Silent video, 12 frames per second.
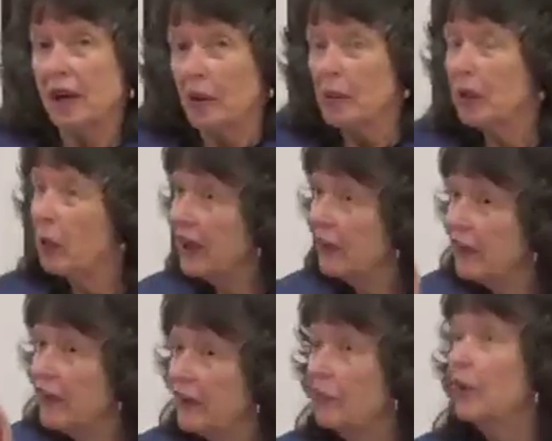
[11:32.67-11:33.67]
But one of the
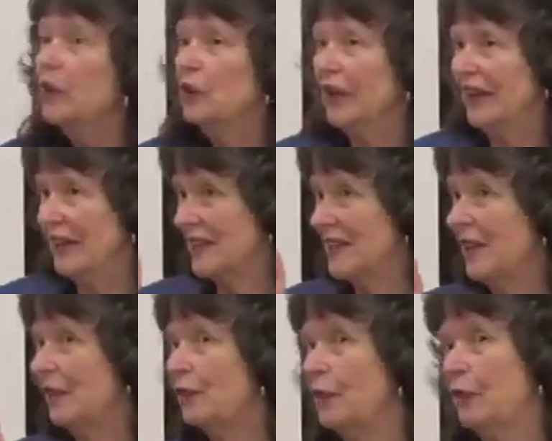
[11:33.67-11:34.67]
difficulties
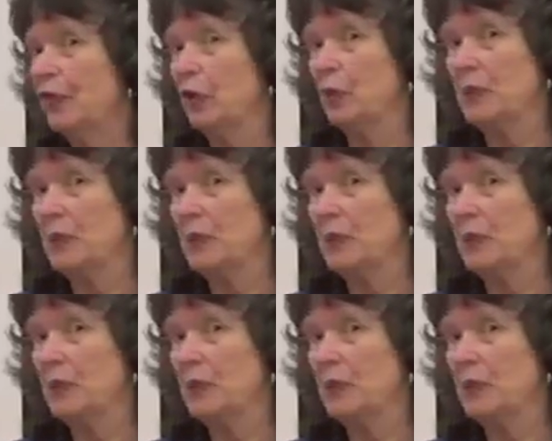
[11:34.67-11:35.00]
for film